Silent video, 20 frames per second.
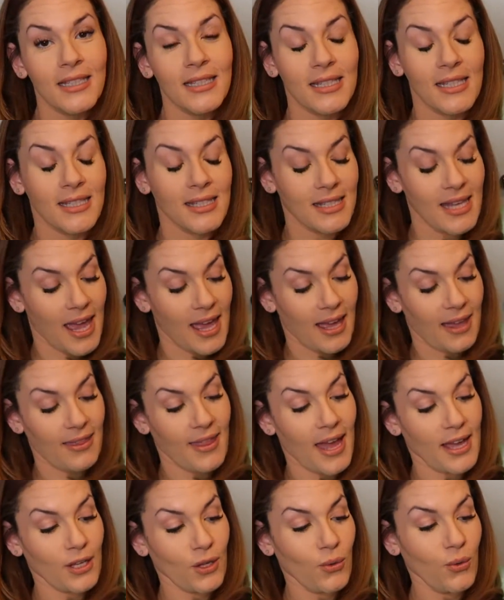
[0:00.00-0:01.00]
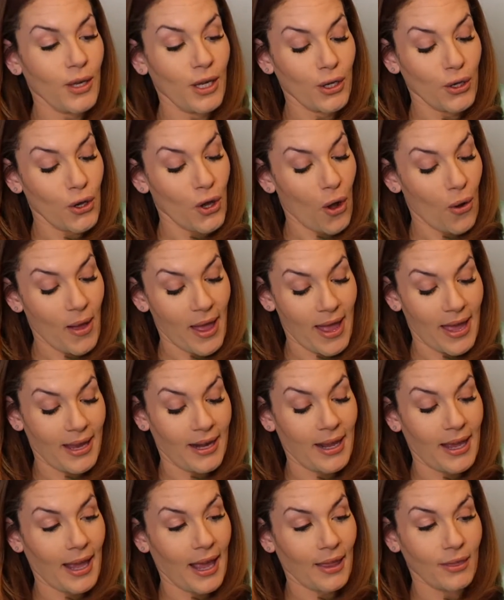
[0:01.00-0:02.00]
to say that you can go ahead
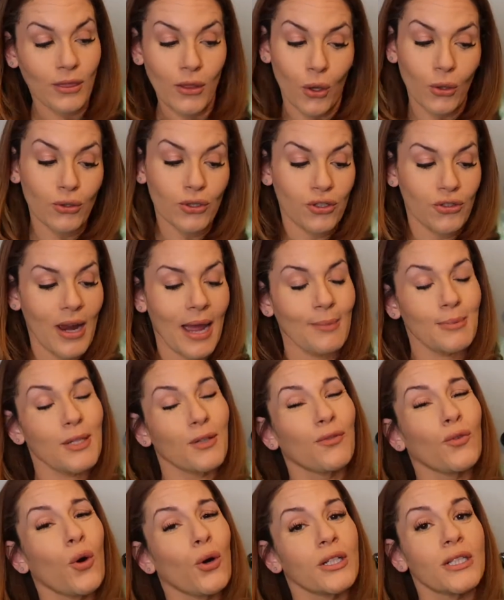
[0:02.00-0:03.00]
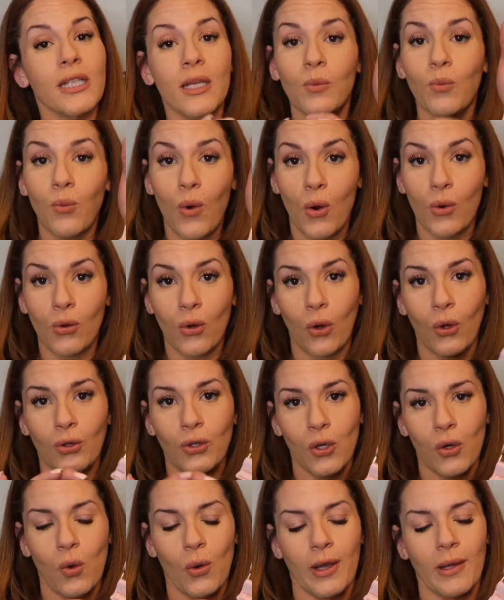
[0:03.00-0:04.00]
and get those straps. Of course, it won't hold
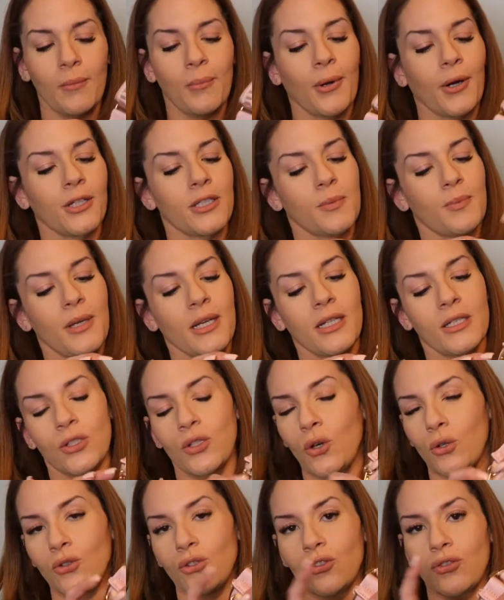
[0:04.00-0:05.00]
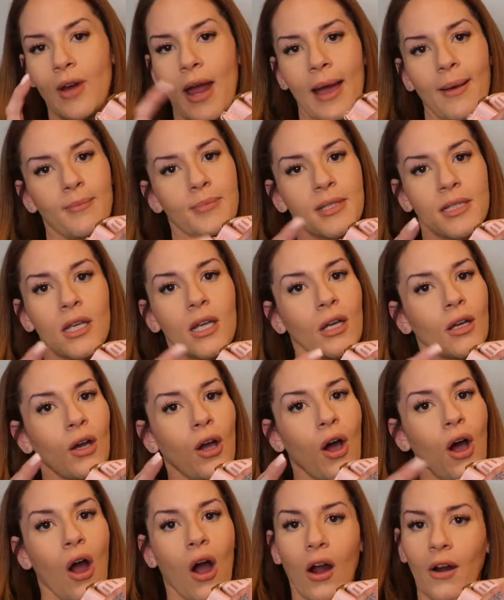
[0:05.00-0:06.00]
the coin purse because those straps
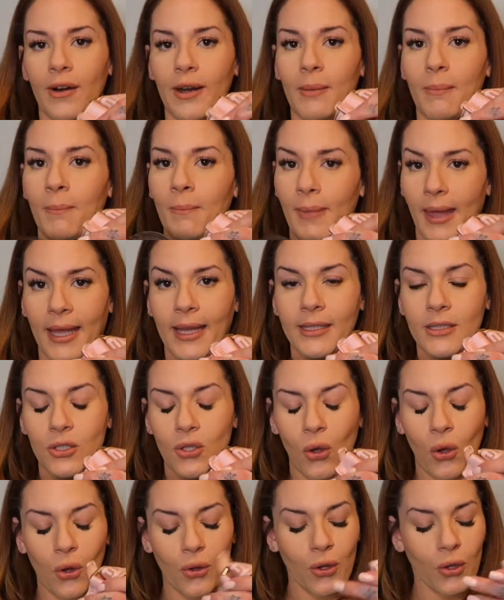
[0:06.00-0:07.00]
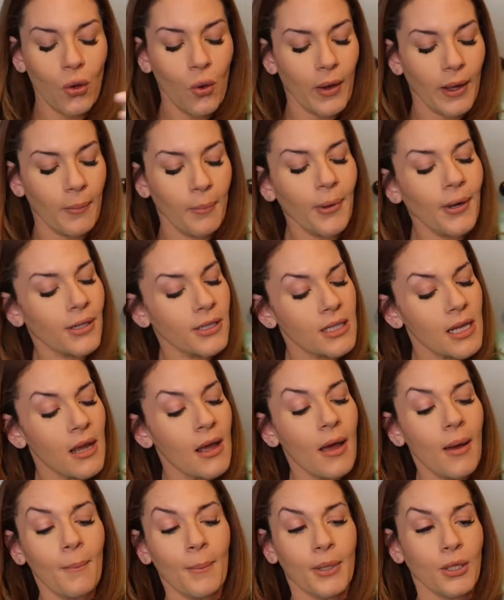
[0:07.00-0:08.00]
aren't made to hold a coin purse,
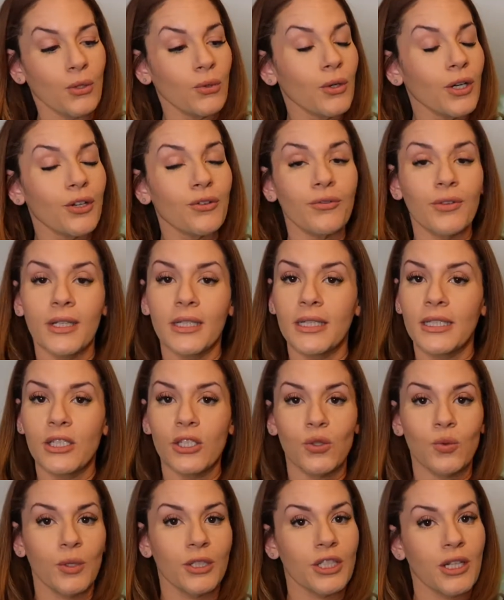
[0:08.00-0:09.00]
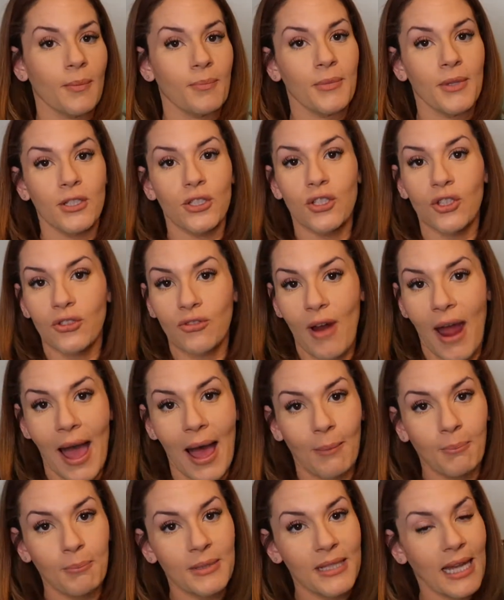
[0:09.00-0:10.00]
but you could really switch up the
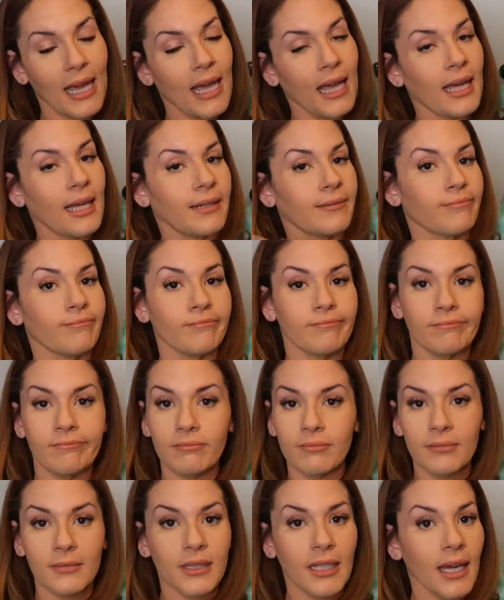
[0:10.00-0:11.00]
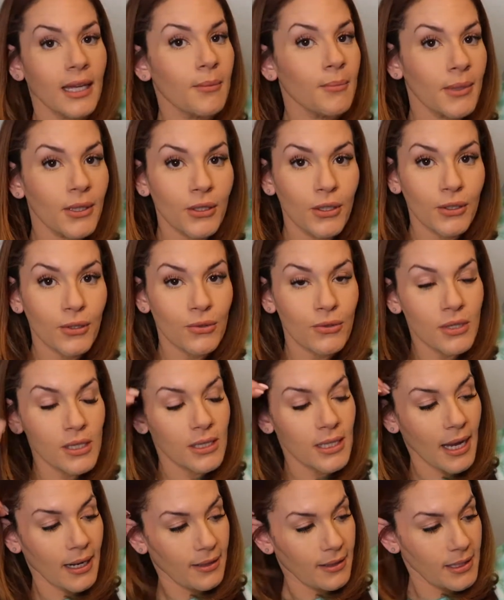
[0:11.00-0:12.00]
straps and get a million
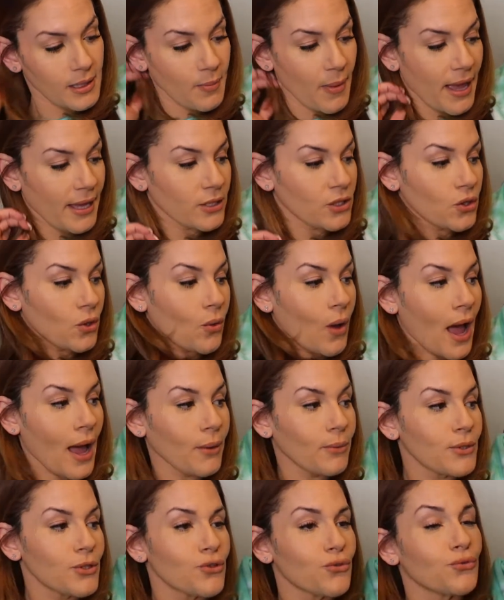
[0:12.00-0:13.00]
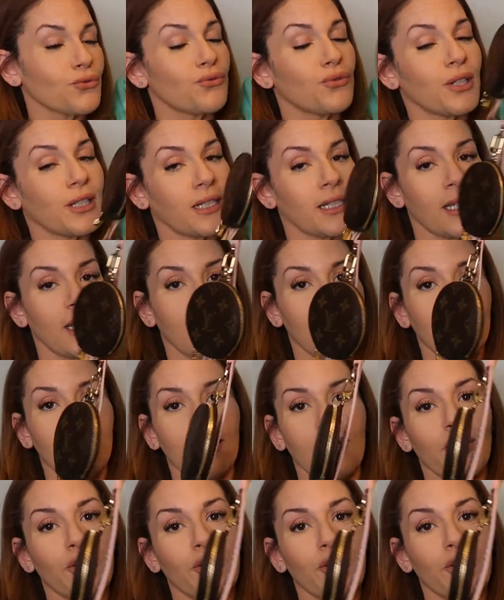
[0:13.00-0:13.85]
uses out of this bag. So I was really